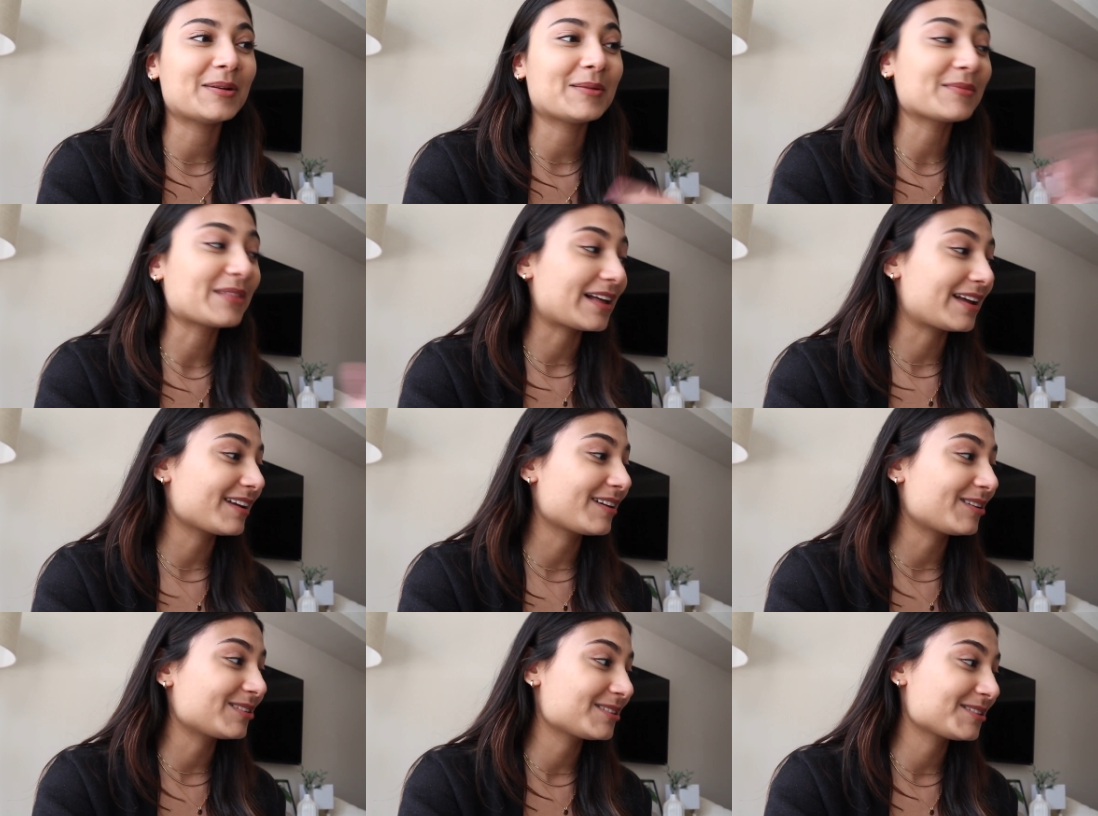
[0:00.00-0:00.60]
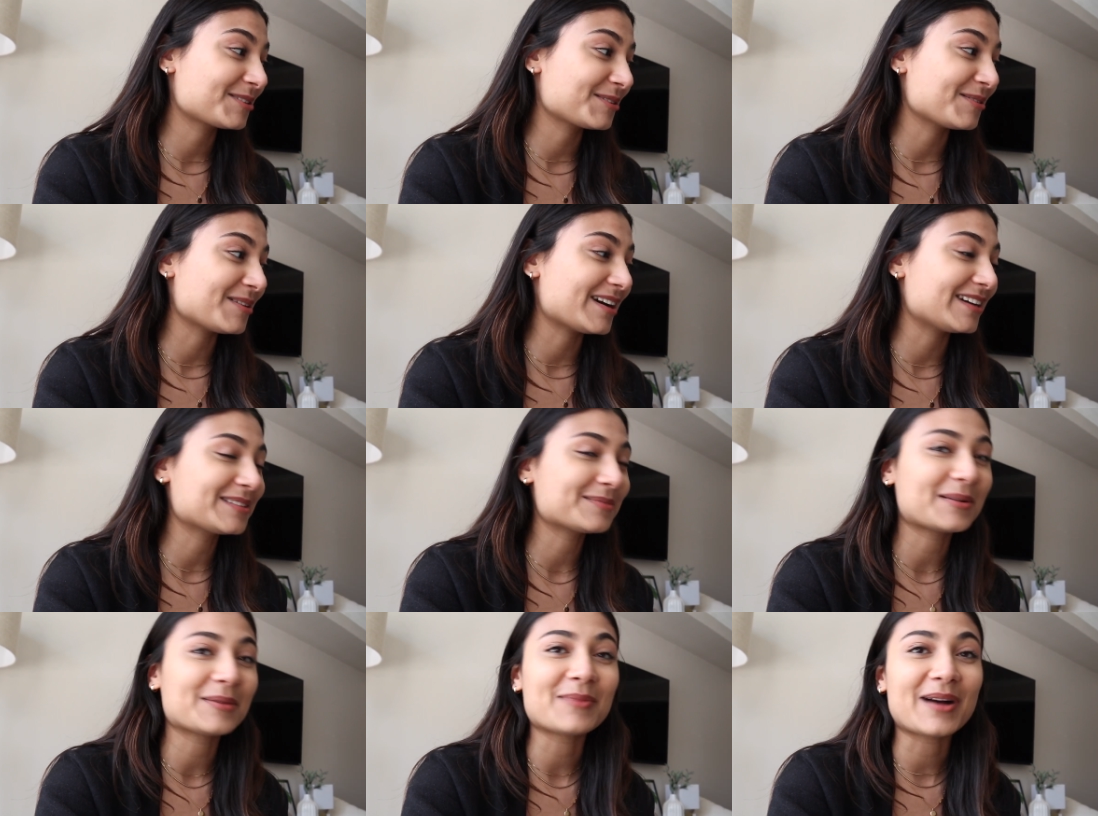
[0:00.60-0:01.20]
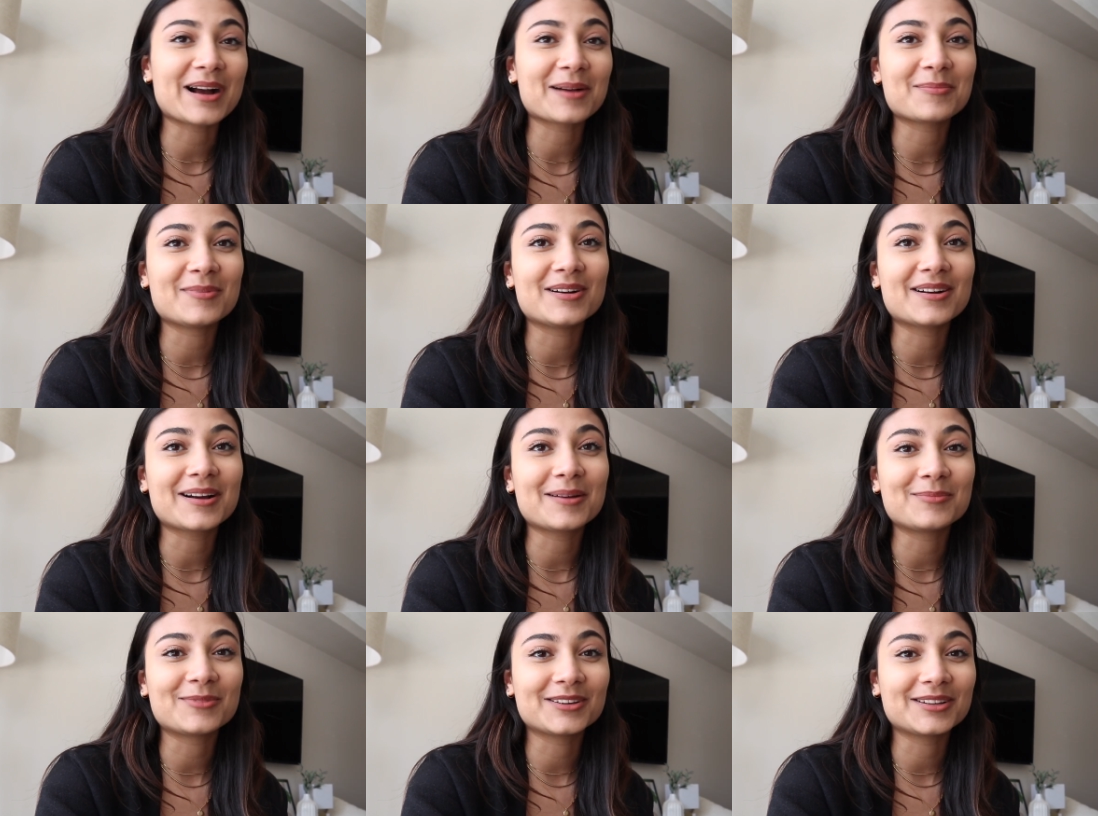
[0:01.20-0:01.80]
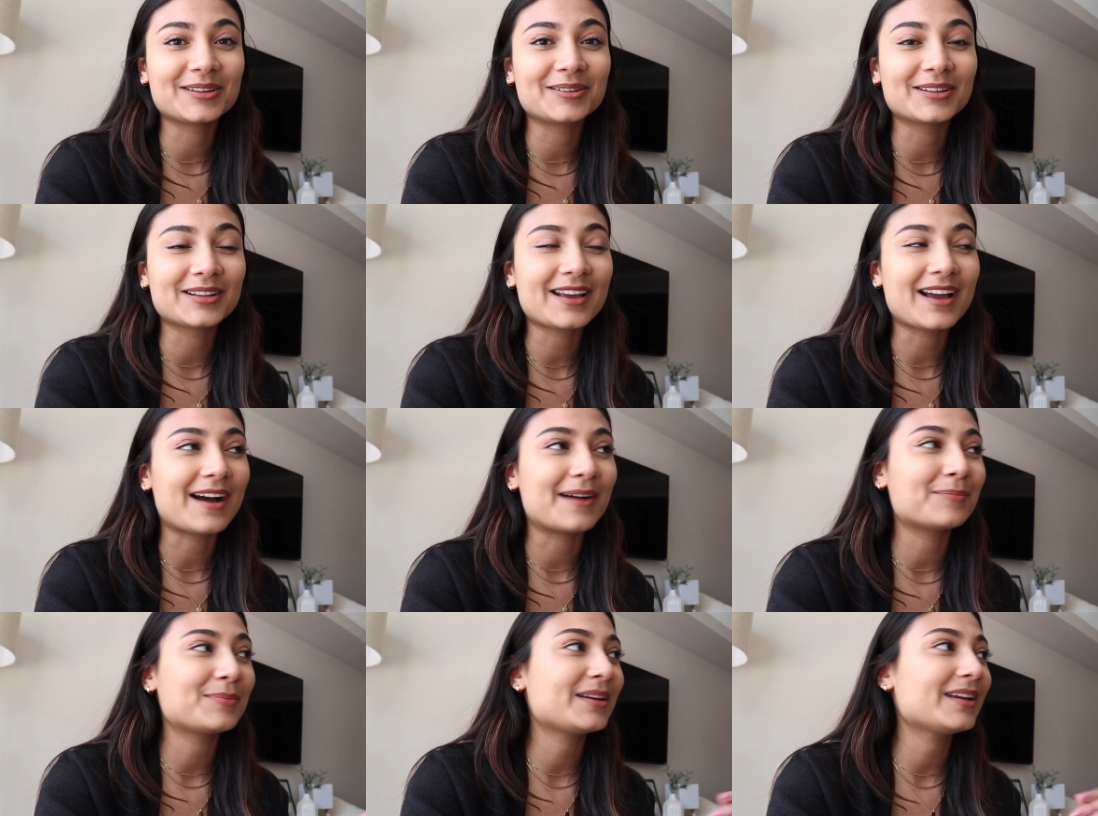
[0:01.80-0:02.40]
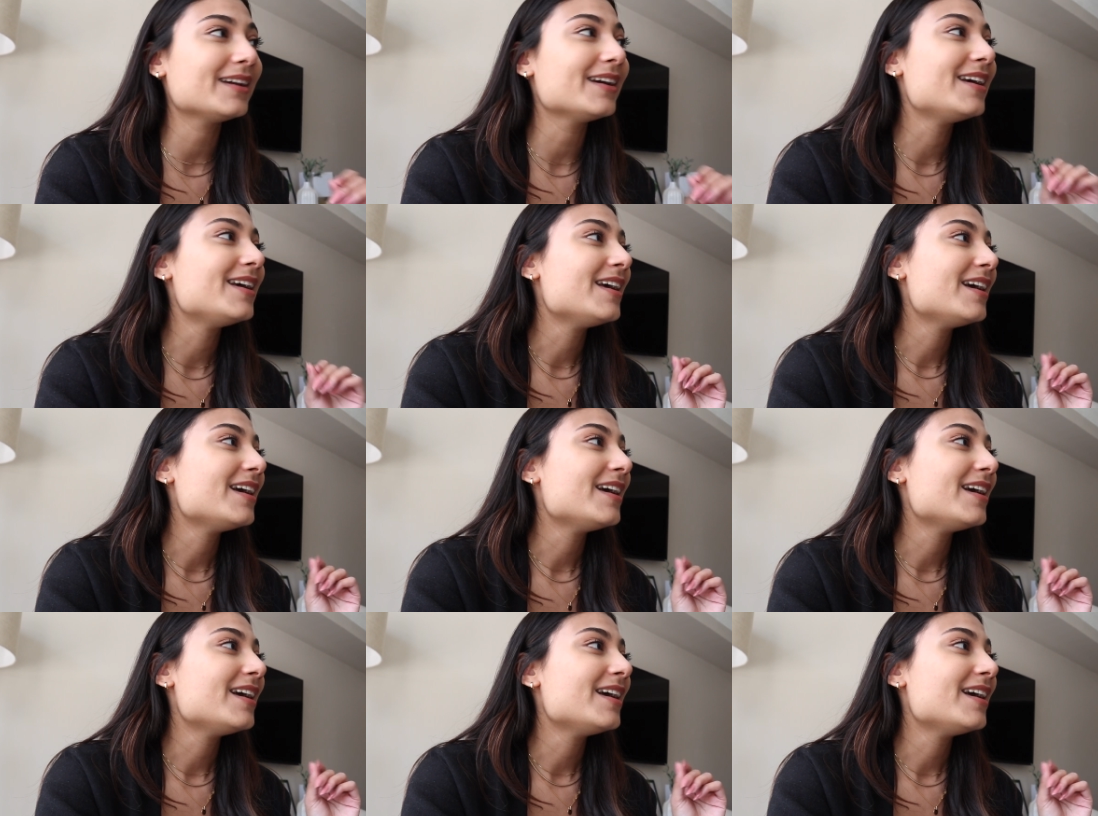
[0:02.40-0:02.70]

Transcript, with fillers: I'm glad I got to show you guys my MacBook I'm really really happy